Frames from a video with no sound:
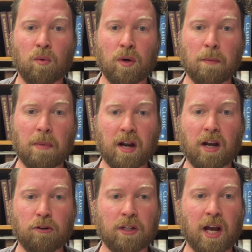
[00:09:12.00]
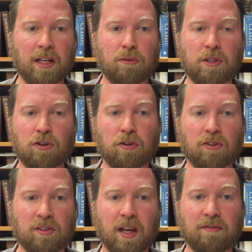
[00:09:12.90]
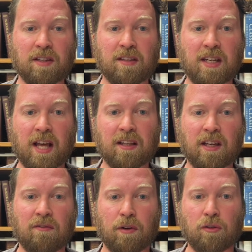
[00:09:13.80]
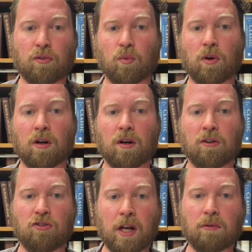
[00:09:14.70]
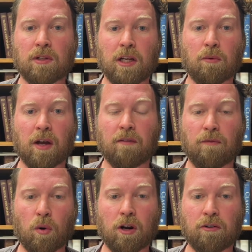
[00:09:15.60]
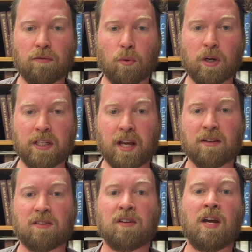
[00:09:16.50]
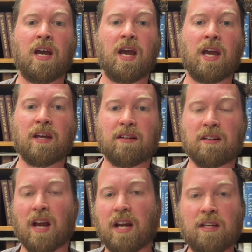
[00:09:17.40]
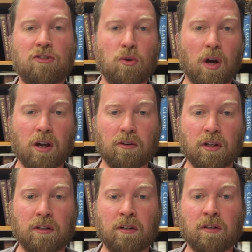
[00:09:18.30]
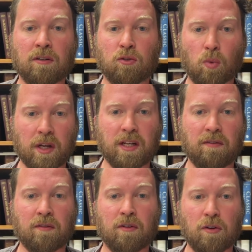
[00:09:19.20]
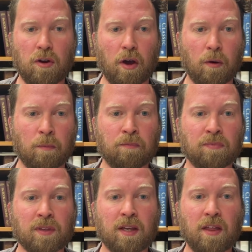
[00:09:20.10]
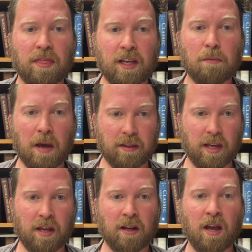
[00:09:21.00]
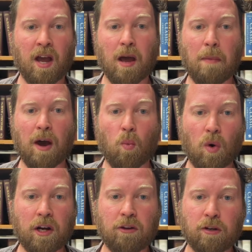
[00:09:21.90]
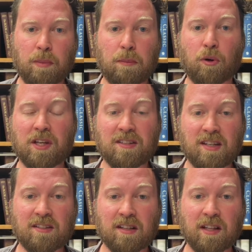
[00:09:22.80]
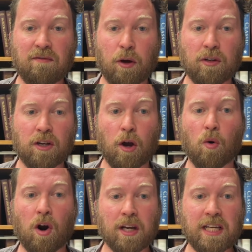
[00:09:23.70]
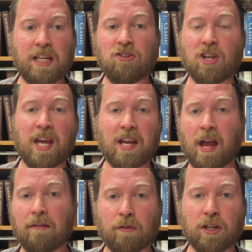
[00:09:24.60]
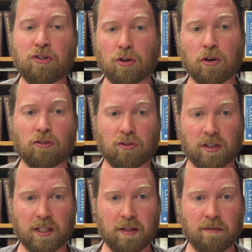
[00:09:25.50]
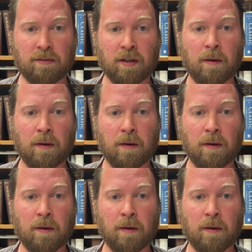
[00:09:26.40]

when about 193 churches left, the delegate votes were generally around 440 yes and 90 to 120 no. Think about that. About 100 people consistently voted no on each and every church to leave.